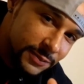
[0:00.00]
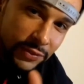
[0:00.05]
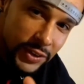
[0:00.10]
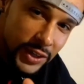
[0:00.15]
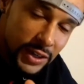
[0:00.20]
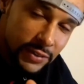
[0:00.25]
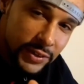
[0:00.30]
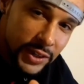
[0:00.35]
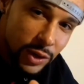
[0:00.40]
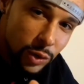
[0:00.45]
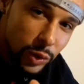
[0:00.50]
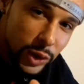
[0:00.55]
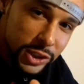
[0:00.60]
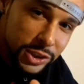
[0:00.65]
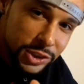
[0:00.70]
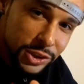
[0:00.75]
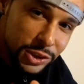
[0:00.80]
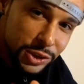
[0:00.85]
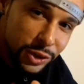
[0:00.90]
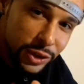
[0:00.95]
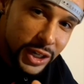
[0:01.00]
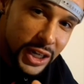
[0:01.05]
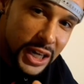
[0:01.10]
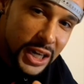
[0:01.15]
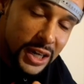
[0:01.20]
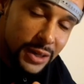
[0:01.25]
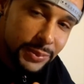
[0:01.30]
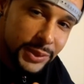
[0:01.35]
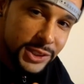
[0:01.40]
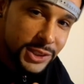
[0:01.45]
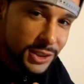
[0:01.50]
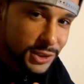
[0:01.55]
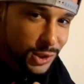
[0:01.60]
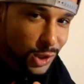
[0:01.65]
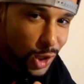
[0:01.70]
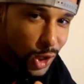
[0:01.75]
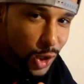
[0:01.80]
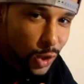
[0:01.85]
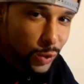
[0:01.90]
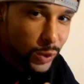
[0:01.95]
If you have any questions or comments, as
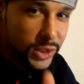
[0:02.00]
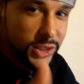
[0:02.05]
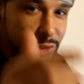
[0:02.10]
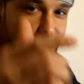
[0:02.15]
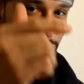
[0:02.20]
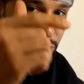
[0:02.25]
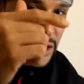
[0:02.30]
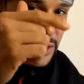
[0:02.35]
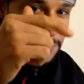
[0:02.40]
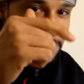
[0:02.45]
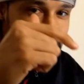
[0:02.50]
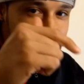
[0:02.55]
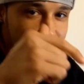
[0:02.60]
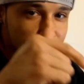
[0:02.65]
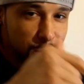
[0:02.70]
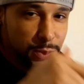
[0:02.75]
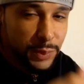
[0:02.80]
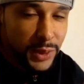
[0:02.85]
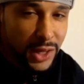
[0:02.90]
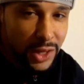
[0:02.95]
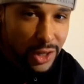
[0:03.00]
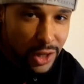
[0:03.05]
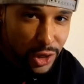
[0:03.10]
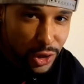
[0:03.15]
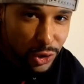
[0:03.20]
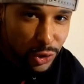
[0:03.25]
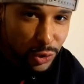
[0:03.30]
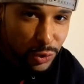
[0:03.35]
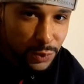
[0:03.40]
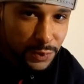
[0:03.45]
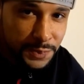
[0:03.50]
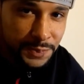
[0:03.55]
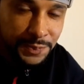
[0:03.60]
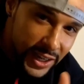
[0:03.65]
always, drop those below.